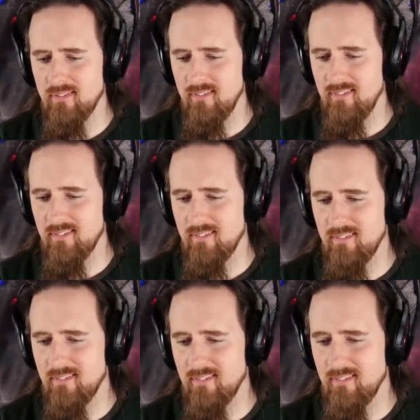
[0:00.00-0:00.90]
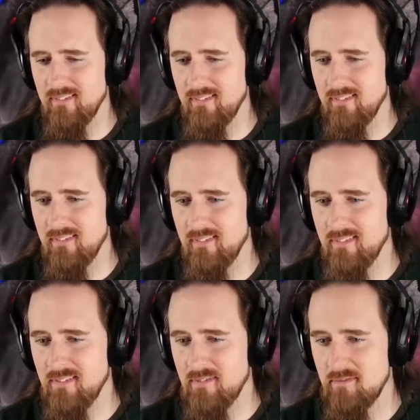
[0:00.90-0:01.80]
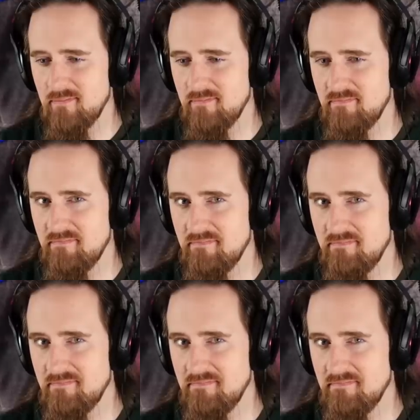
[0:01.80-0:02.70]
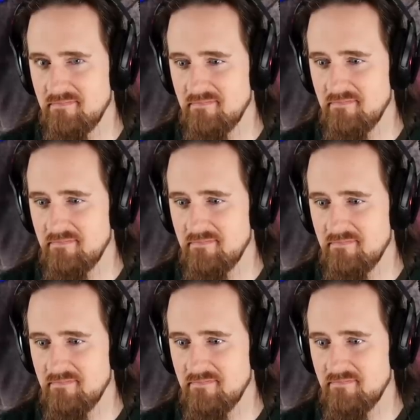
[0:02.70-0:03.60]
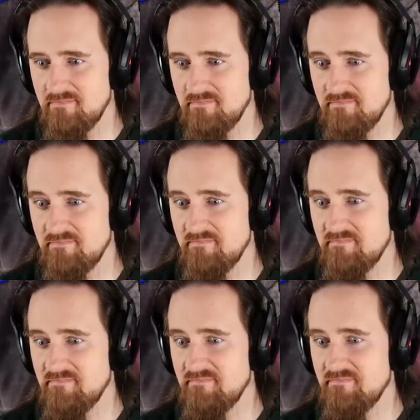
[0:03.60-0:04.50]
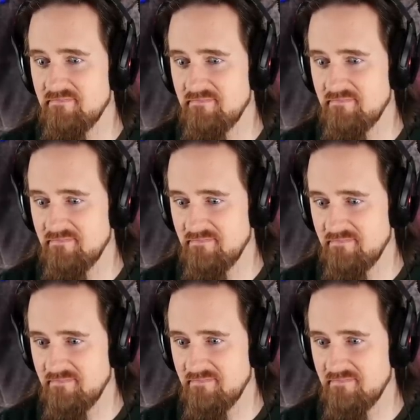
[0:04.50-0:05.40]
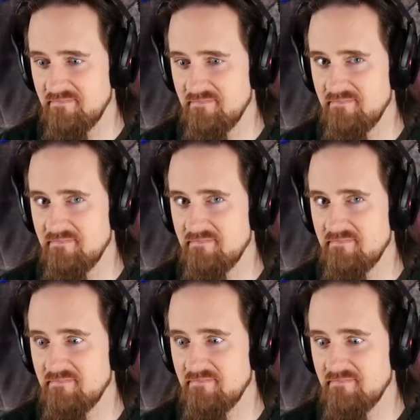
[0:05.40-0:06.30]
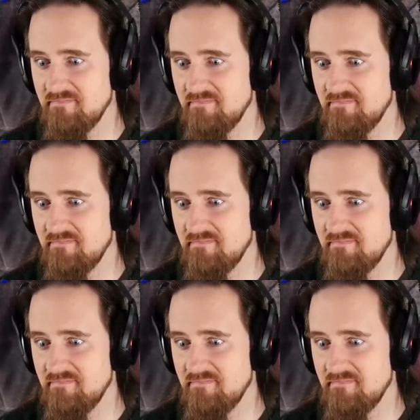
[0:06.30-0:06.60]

This is an axe leg thing that I built, which can easily chop through a cow's leg bone. One.